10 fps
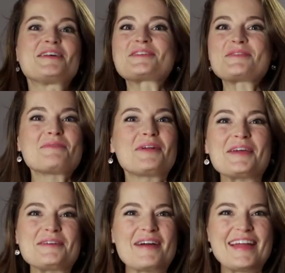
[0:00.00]
So what are
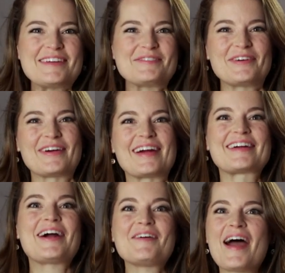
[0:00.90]
you waiting for?
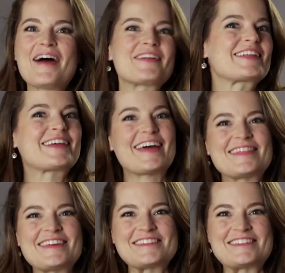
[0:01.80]
Go out and get
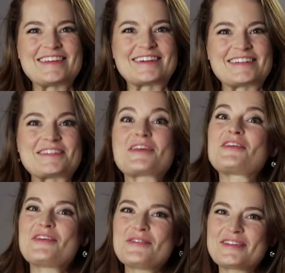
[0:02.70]
these deals.
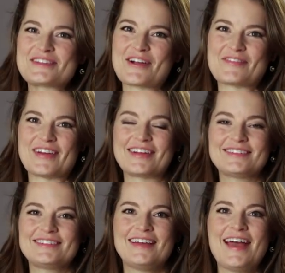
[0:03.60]
You deserve it.
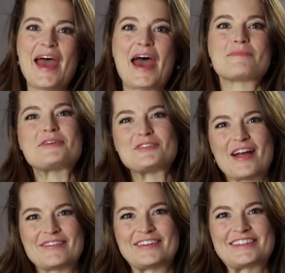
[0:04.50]
Happy
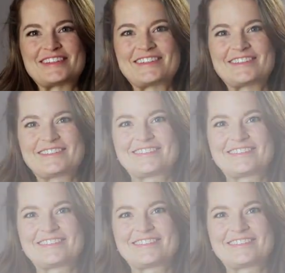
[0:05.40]
travels.